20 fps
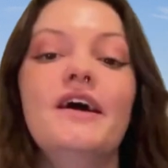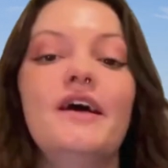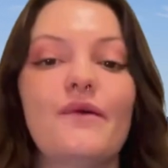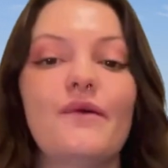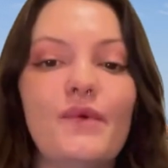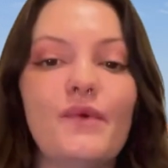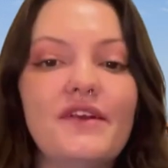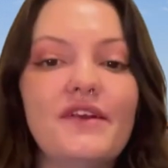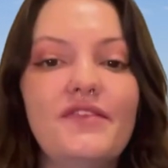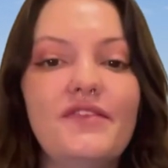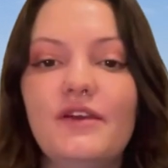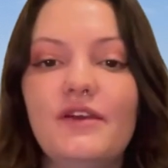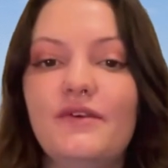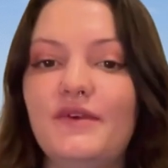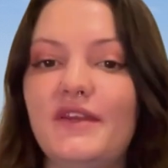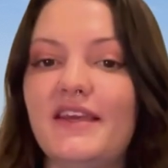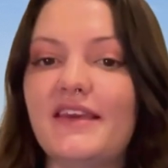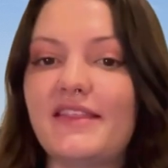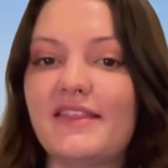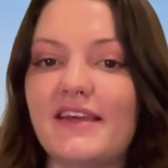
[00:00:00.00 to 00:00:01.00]
One of the
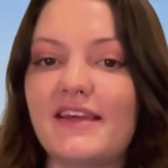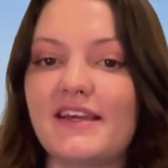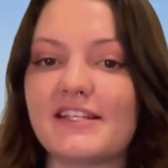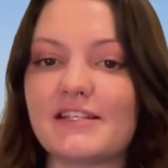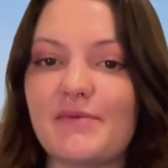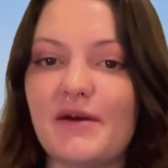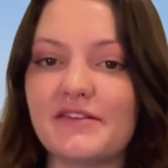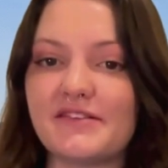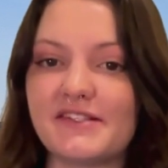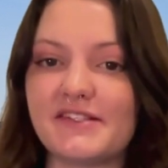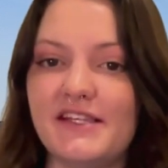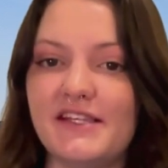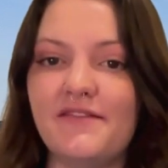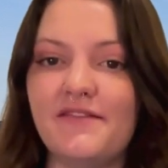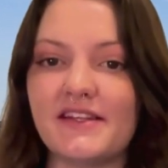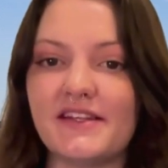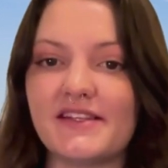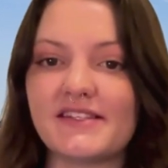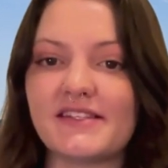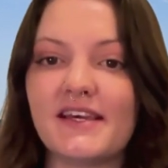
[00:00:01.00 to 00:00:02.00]
unique things about
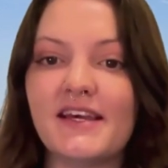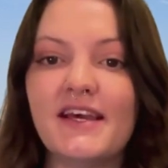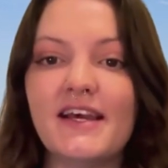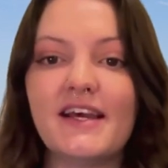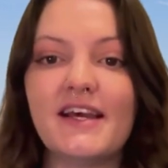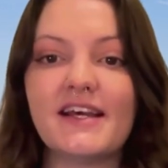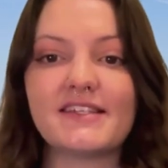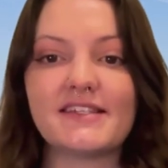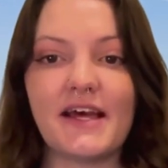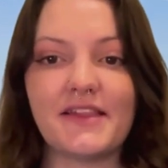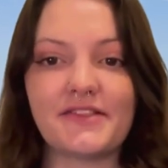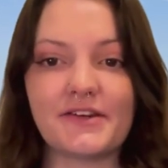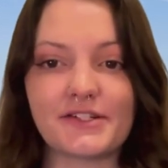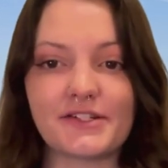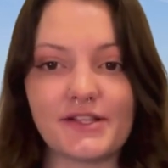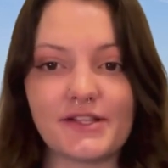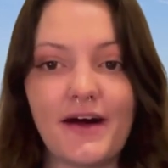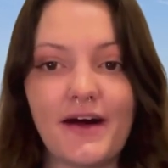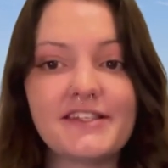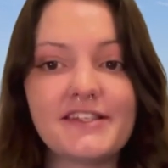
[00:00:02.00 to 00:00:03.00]
Stevens is that there's
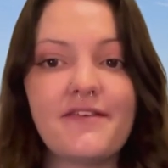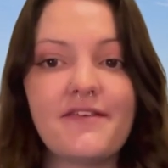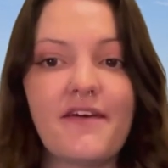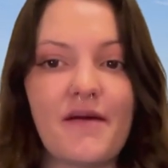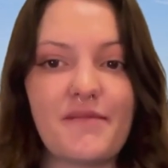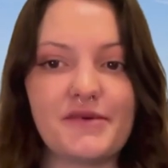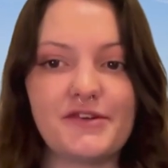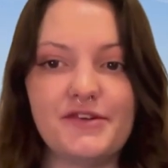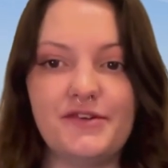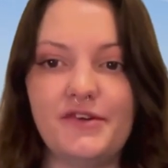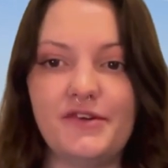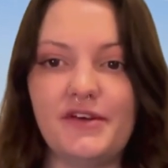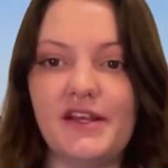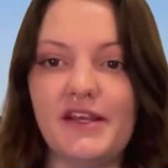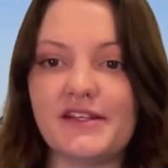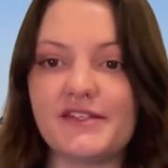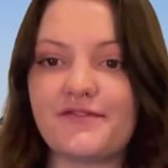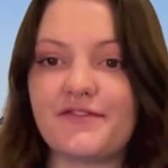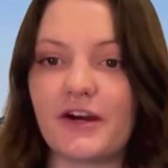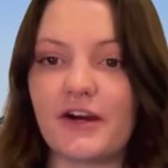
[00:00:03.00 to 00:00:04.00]
lots of
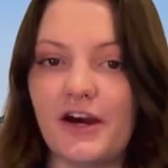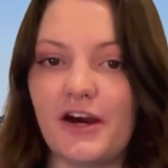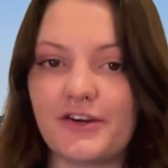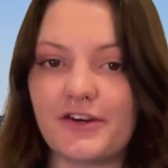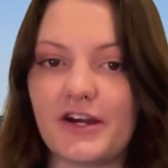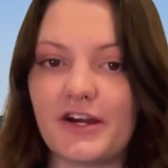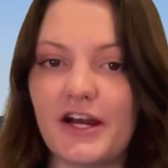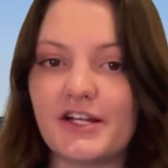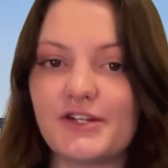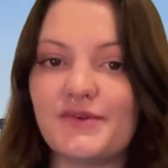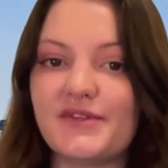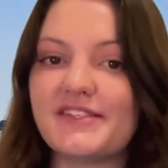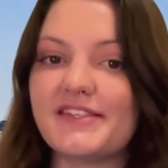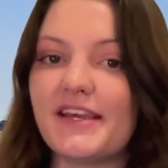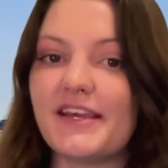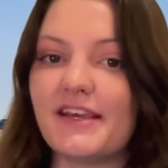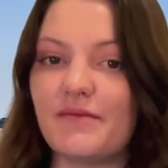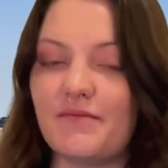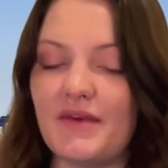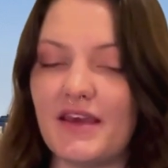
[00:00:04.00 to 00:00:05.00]
opportunities for undergraduates
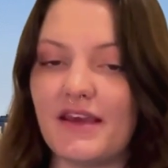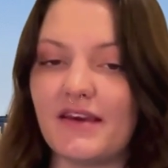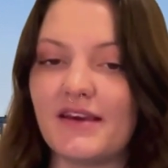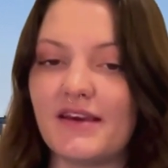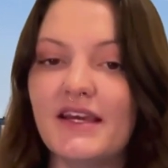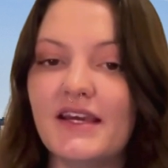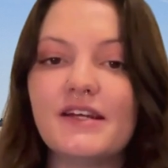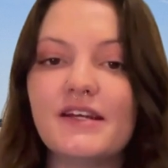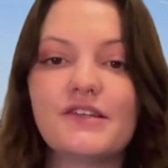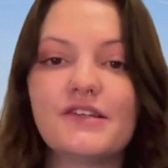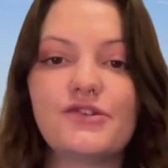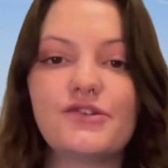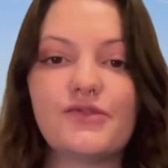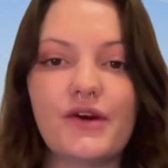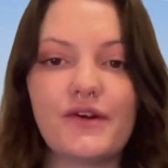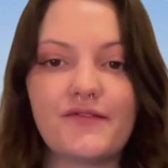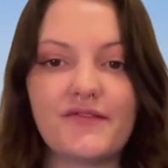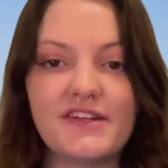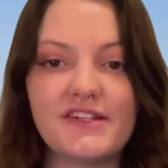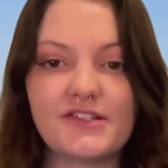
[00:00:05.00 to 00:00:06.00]
like me to
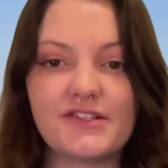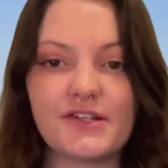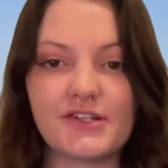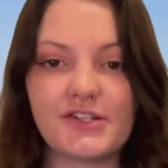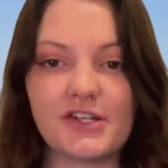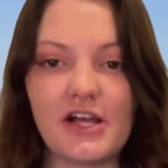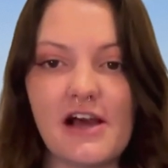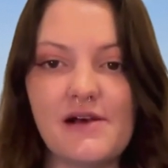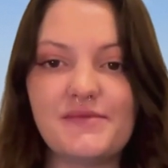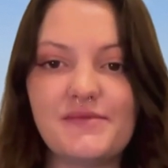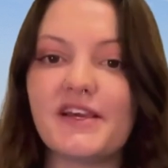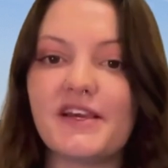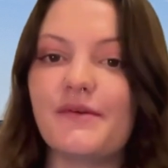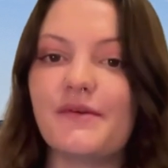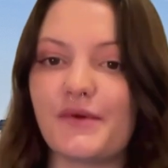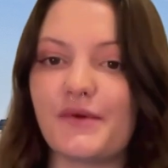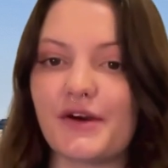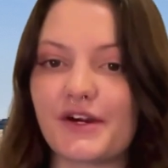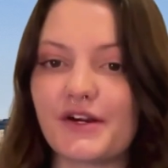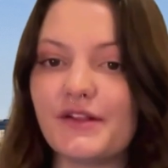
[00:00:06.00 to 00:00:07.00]
join research labs and
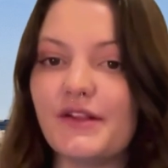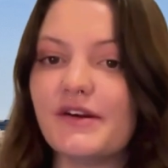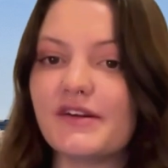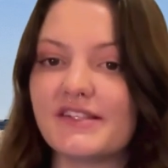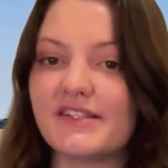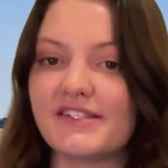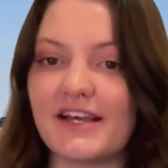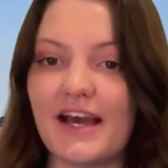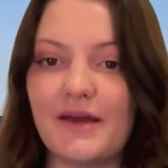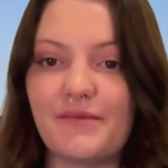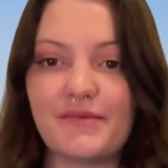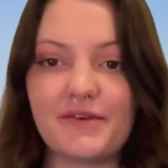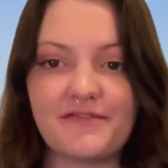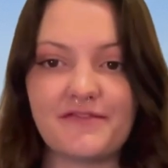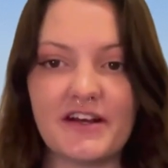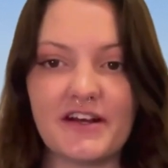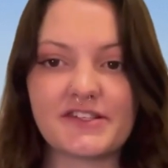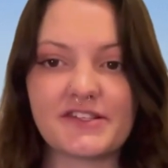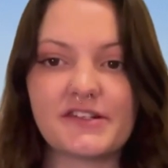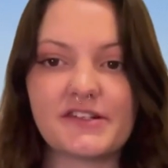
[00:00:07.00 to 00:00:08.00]
work alongside
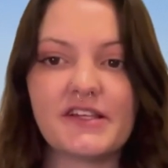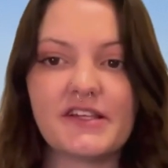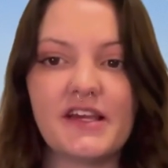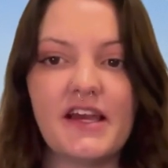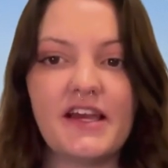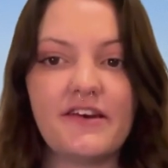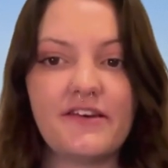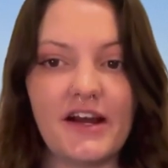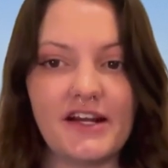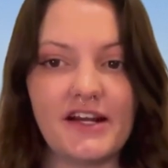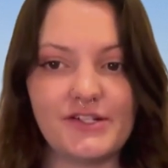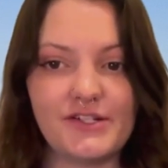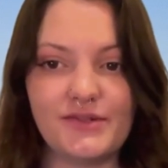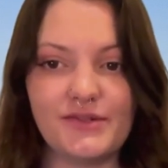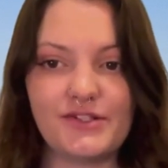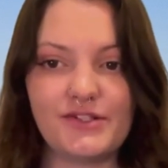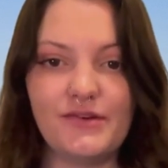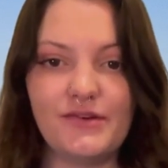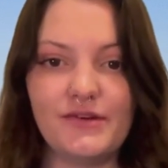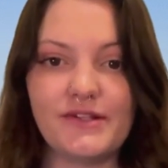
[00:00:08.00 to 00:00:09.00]
professors and graduate
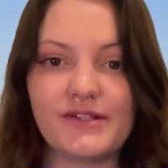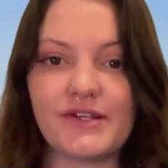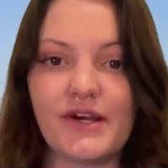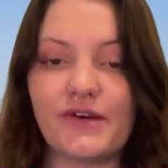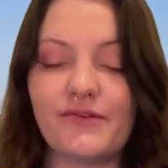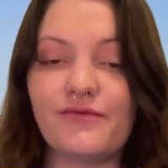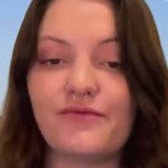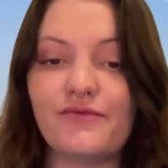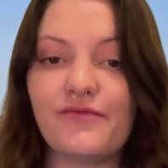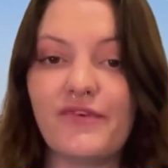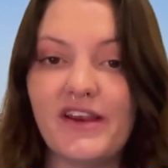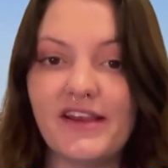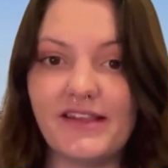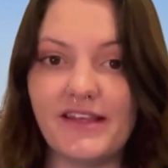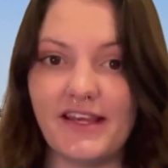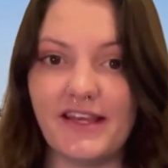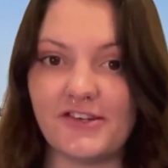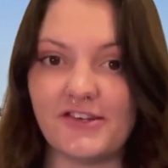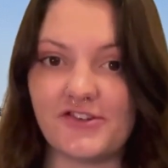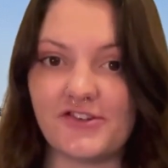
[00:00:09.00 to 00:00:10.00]
students on really
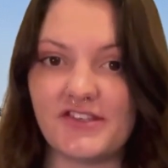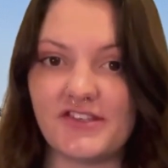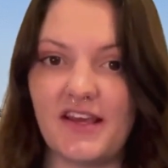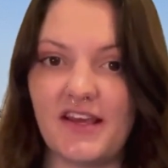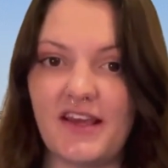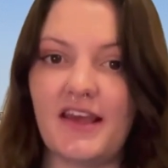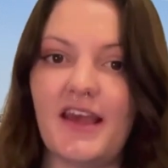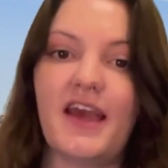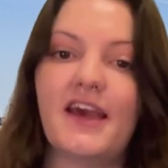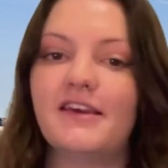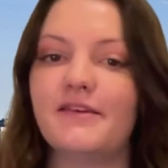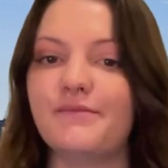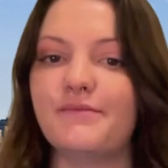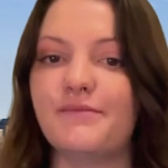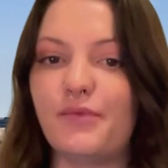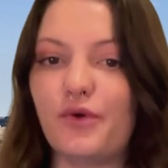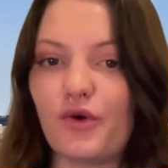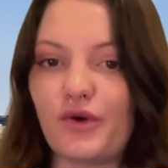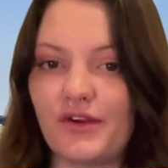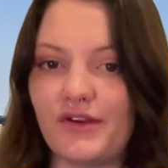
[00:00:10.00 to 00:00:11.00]
interesting and
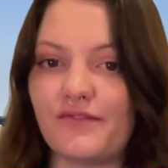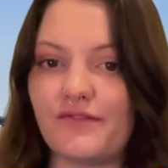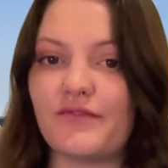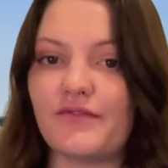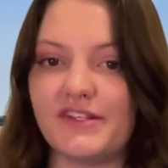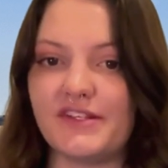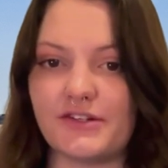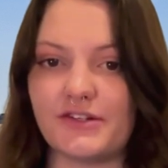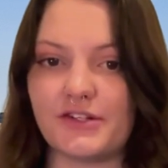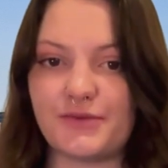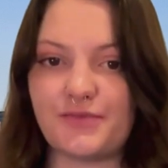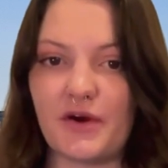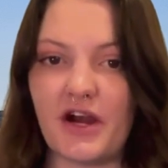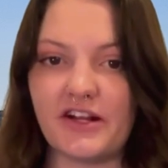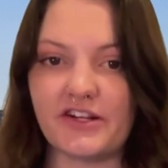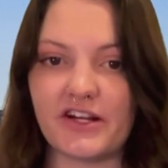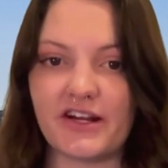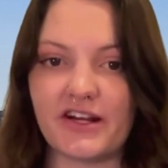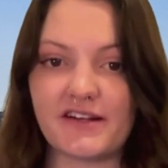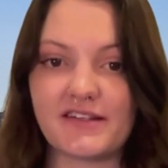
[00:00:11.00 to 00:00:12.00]
important research
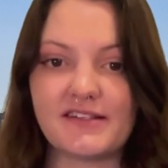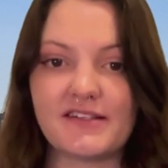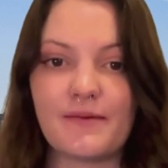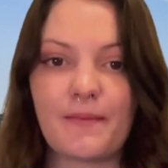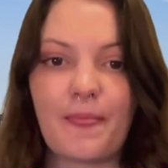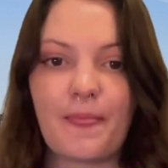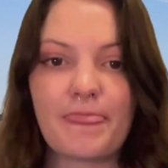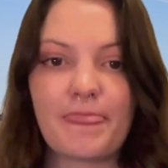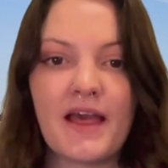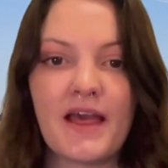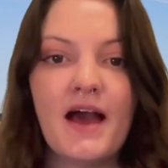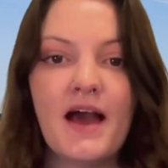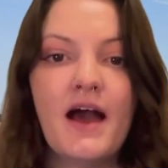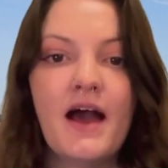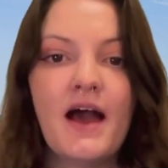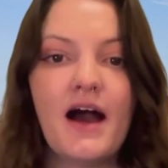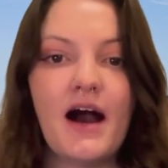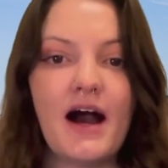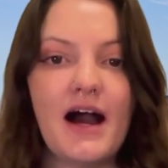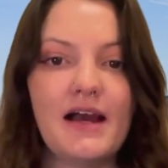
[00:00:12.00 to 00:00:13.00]
projects.
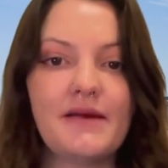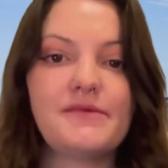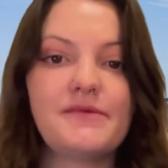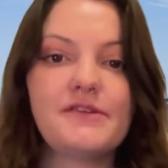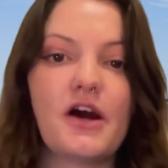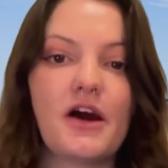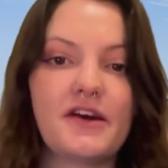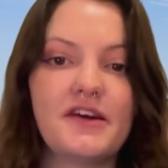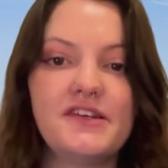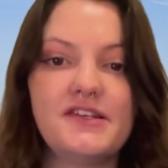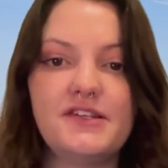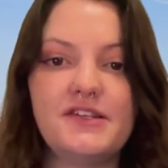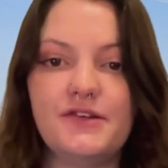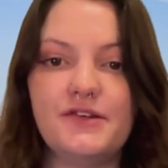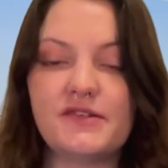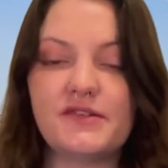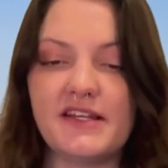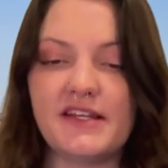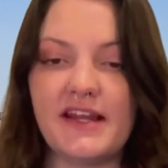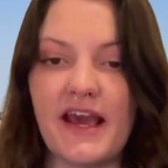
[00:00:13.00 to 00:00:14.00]
I'm talking to you
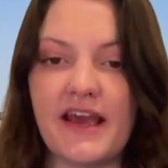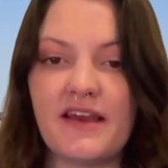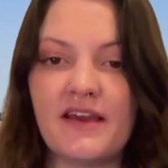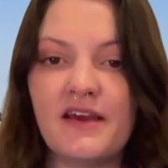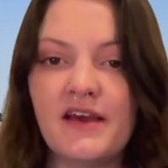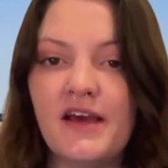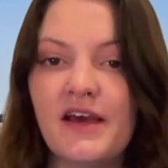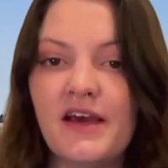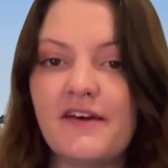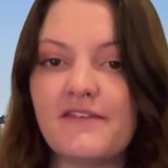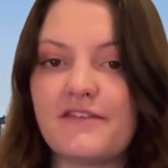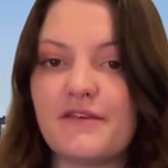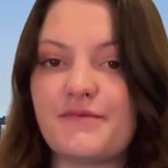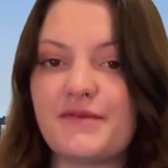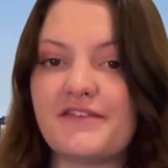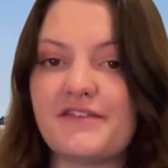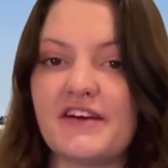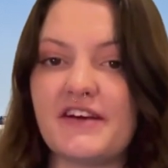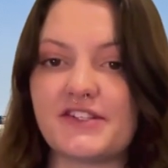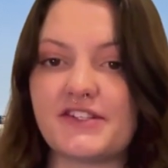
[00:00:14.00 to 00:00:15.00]
today from
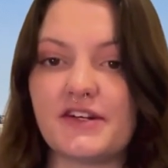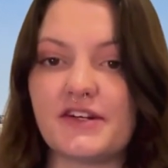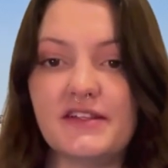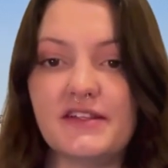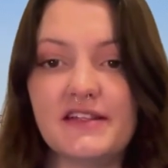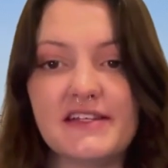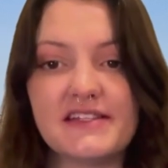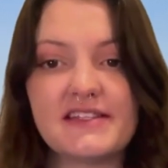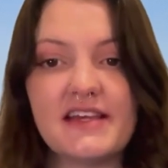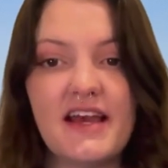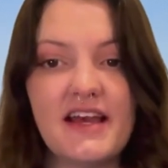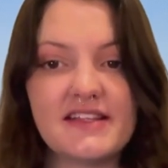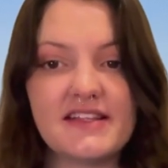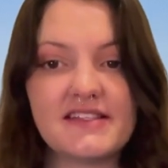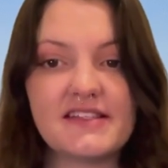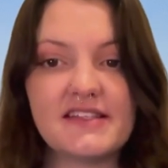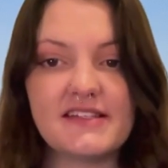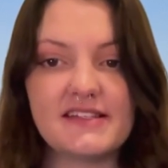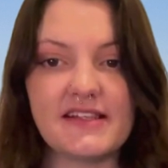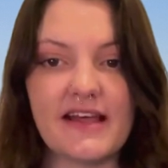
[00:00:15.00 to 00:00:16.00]
Professor Alyssa
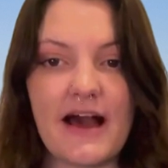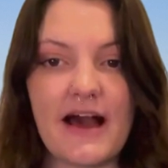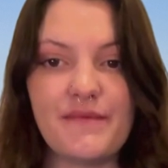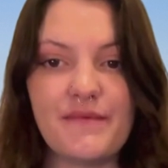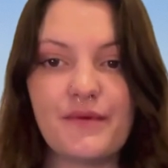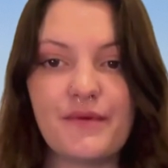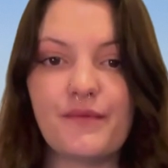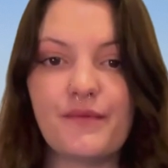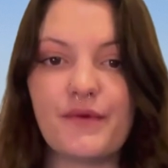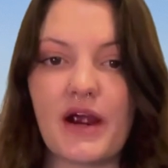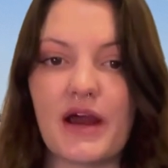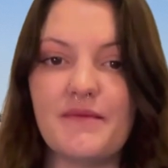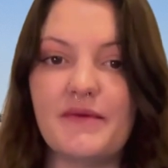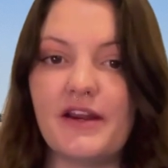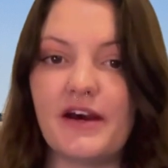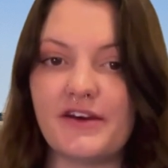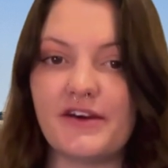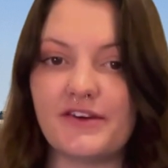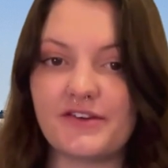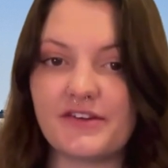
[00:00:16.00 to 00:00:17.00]
Hensley's lab, where I'm an
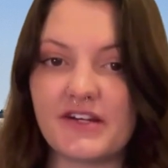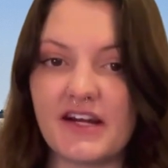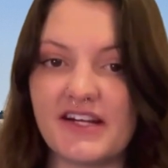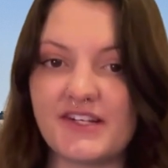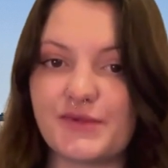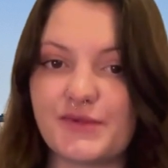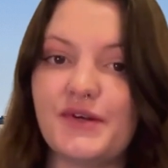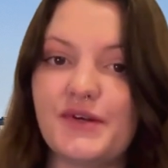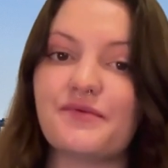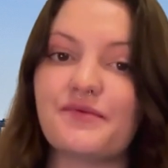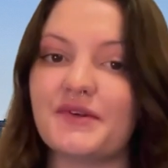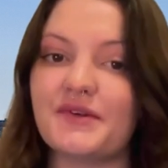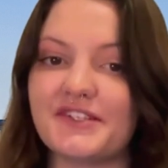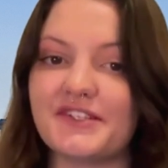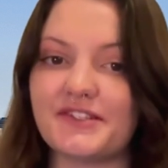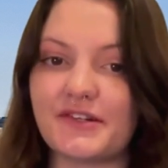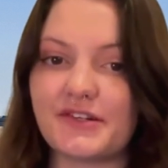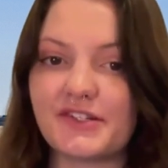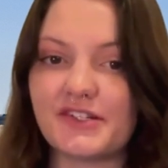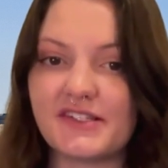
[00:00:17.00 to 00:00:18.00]
undergraduate
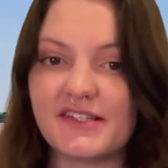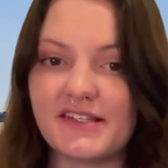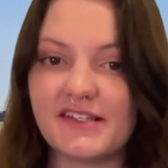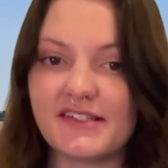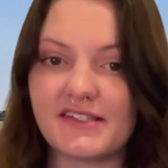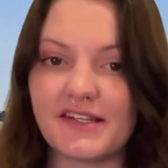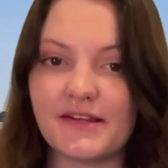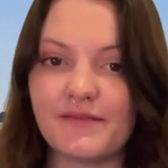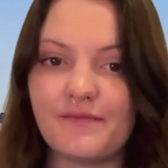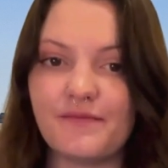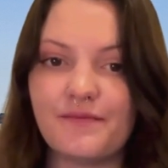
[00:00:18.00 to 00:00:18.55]
research assistant.